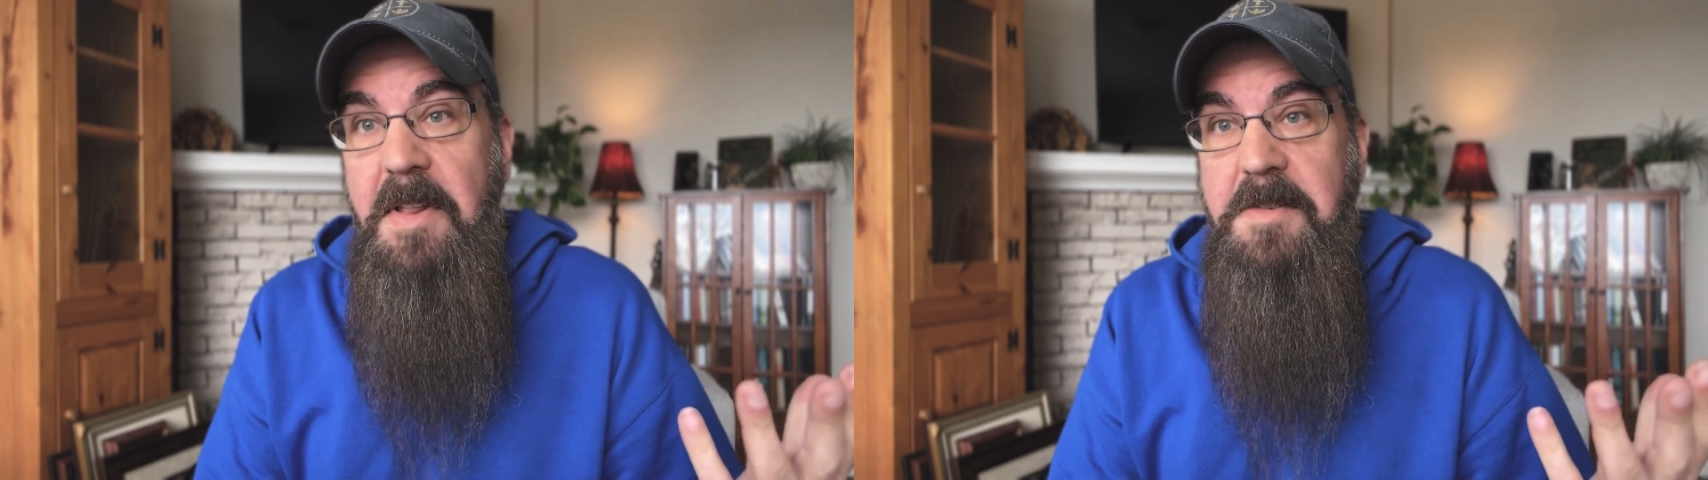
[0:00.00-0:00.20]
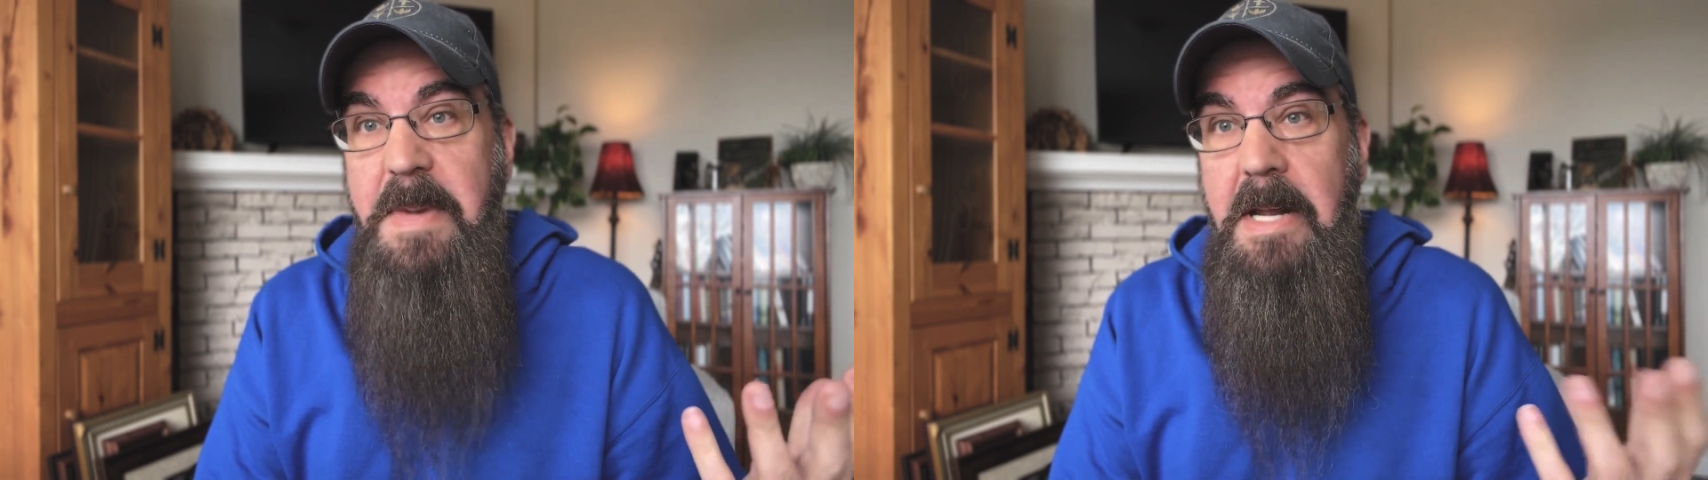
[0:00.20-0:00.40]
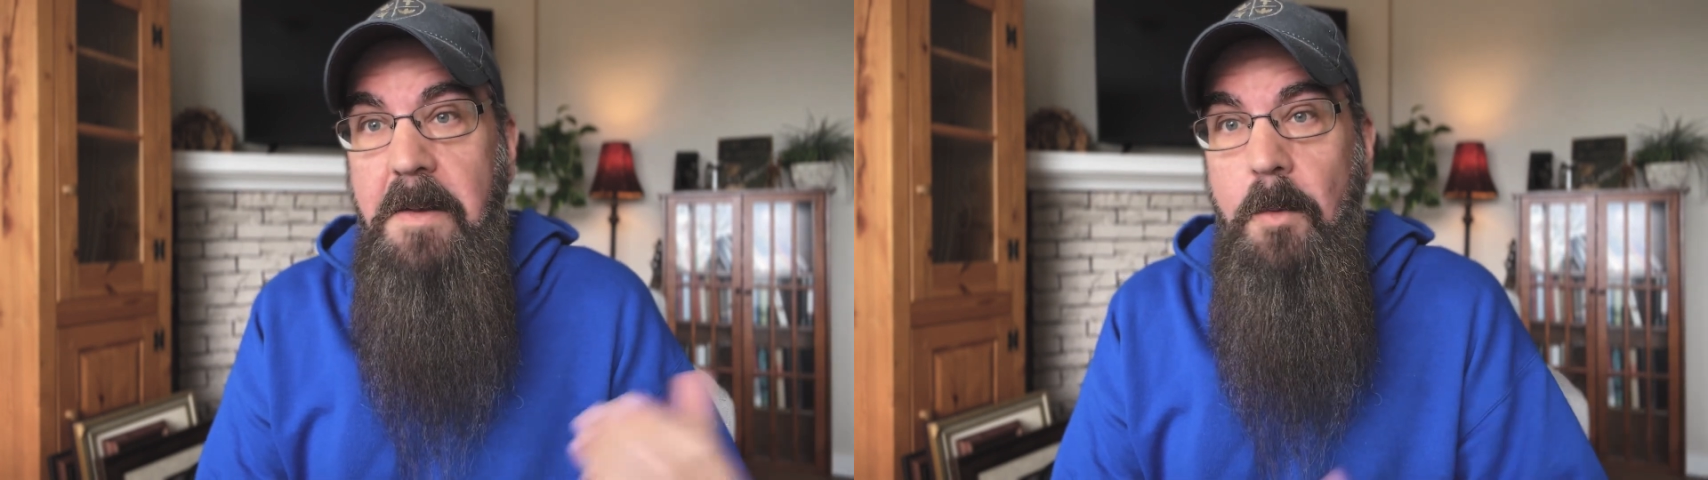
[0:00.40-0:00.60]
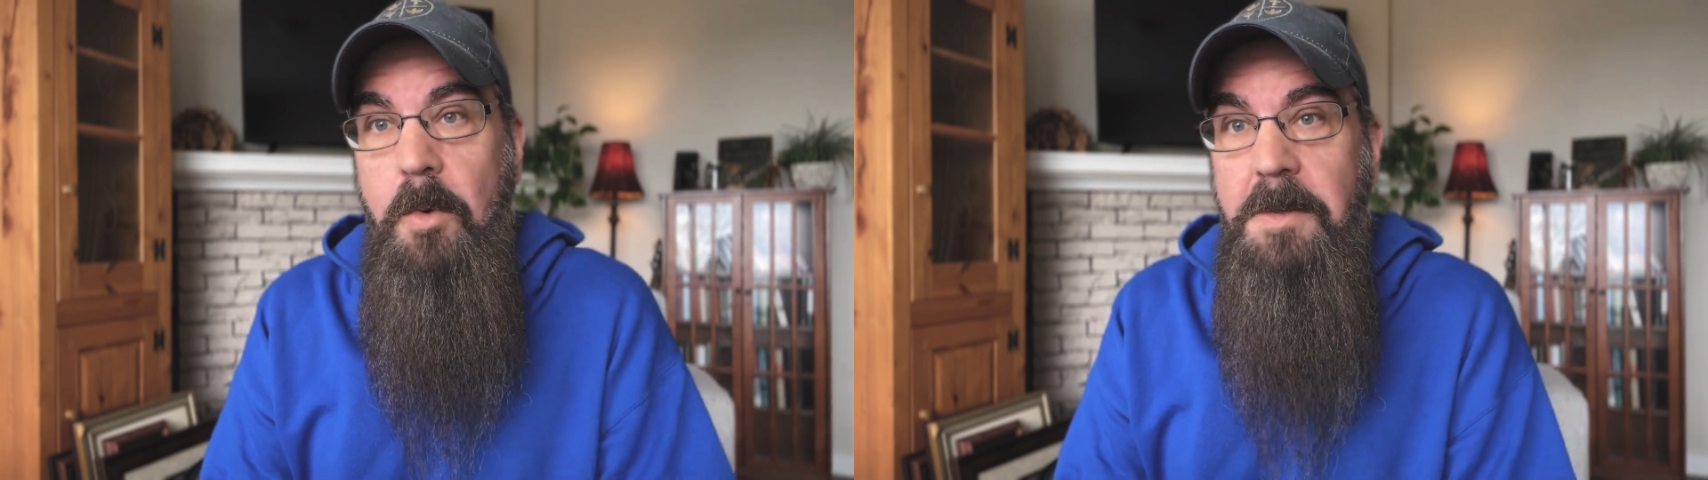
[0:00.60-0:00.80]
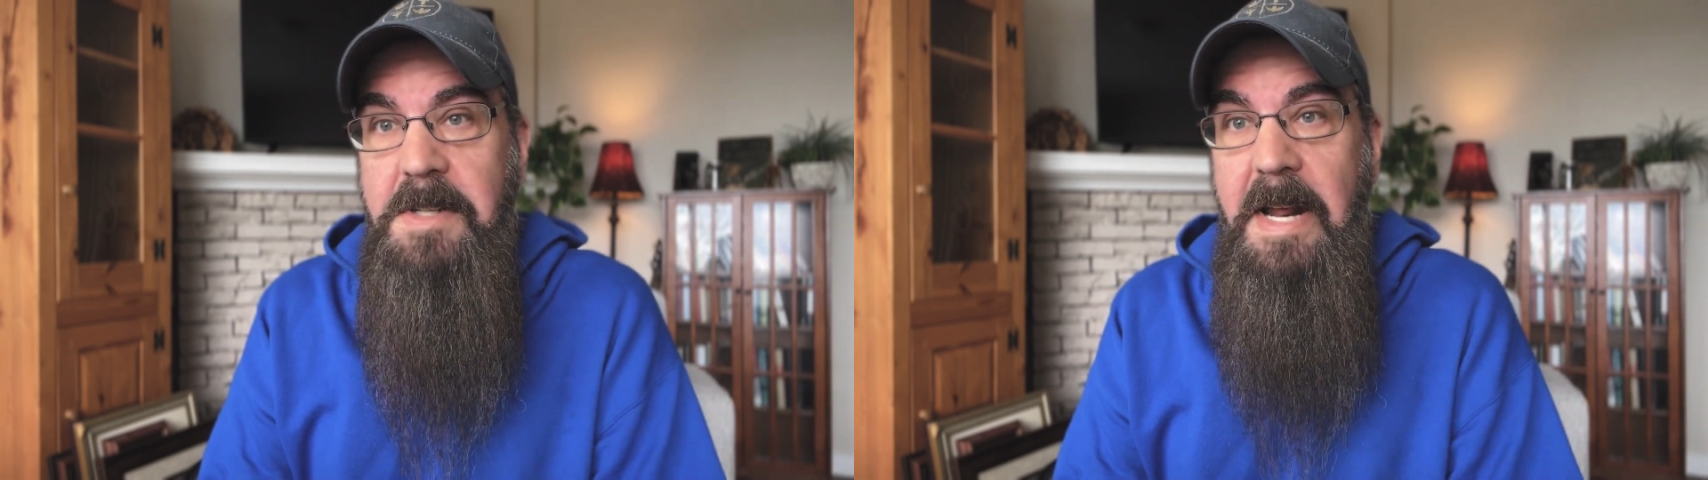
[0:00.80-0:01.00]
that speak it in the
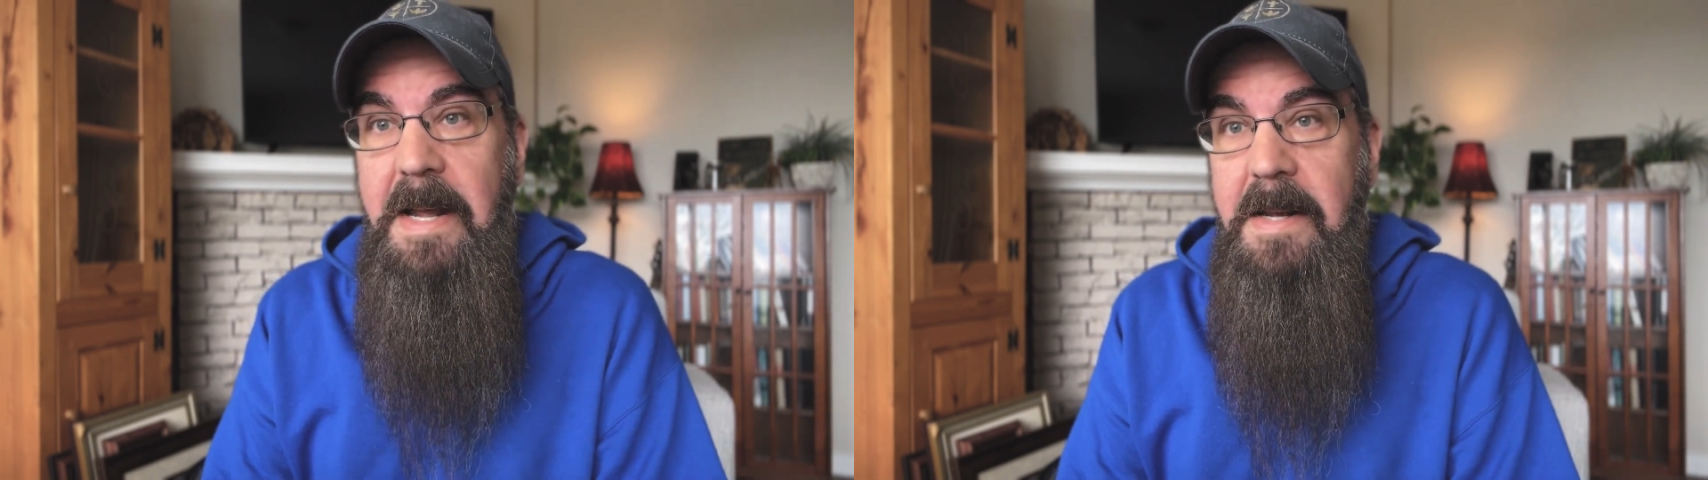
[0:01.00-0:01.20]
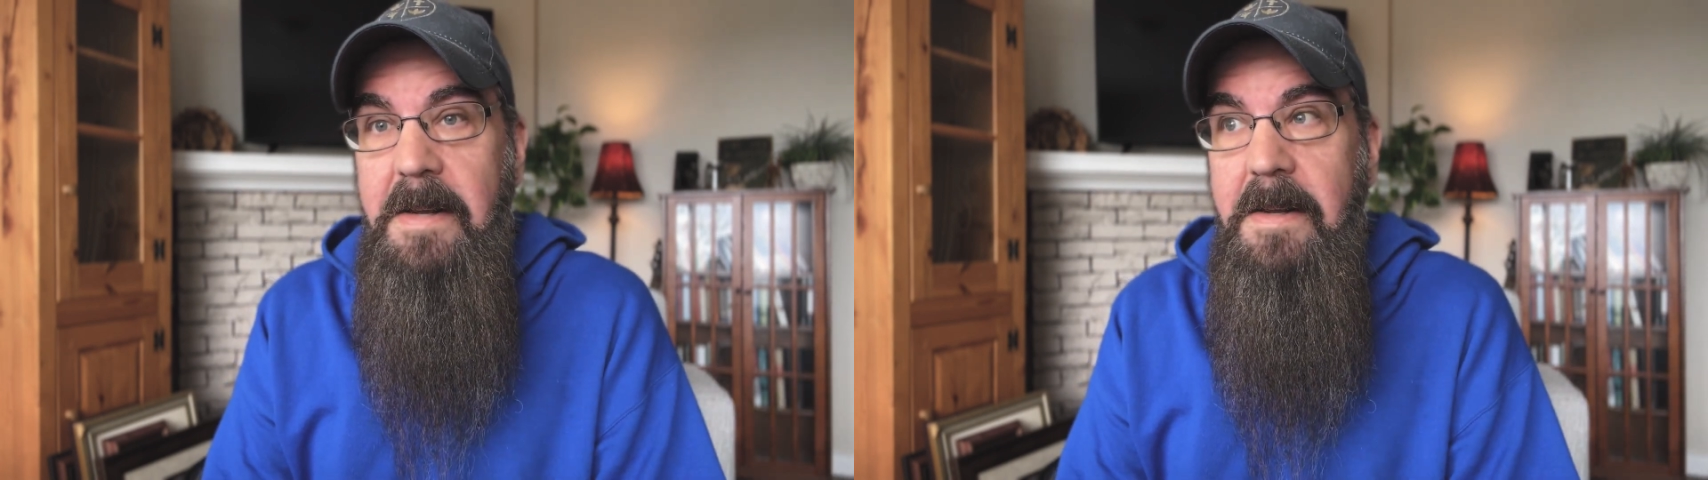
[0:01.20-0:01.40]
world today.